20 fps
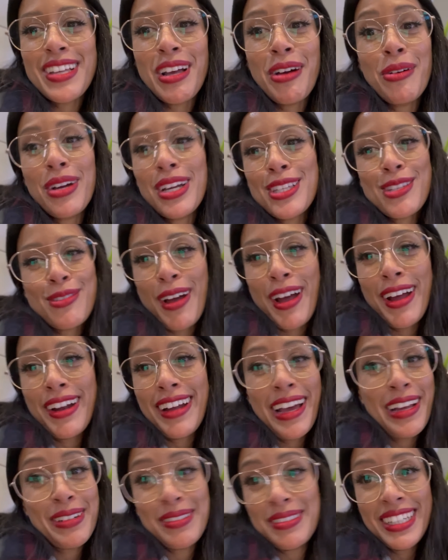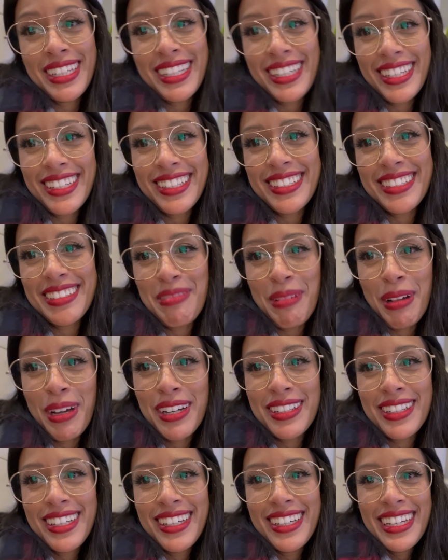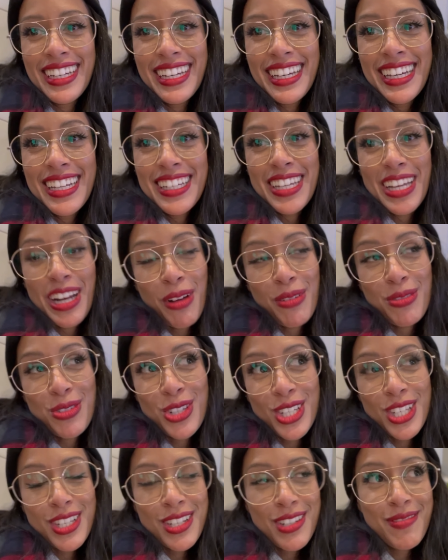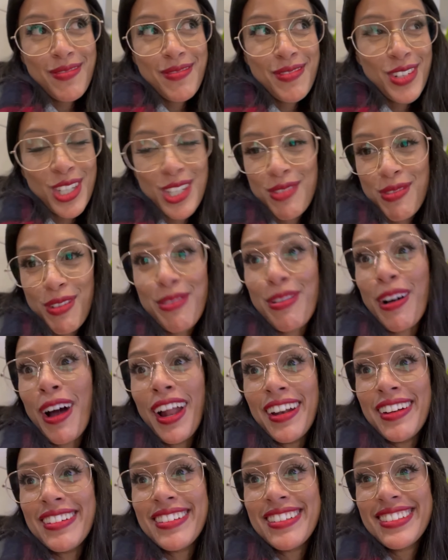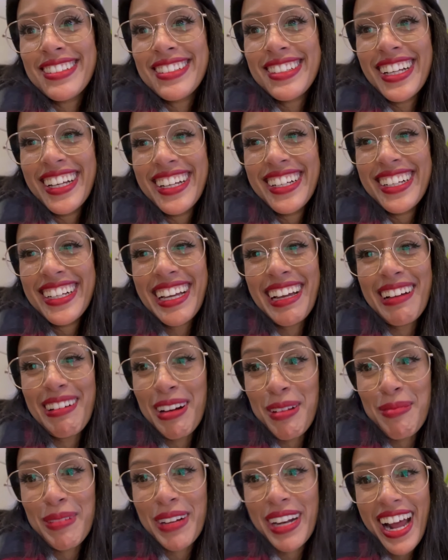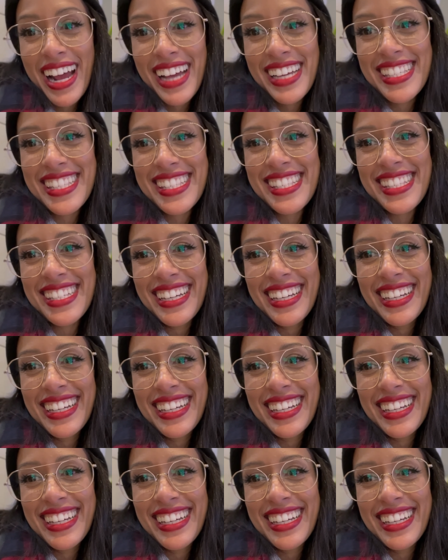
So it's fine, I don't need it, but you know, just for fun. It would have been nice.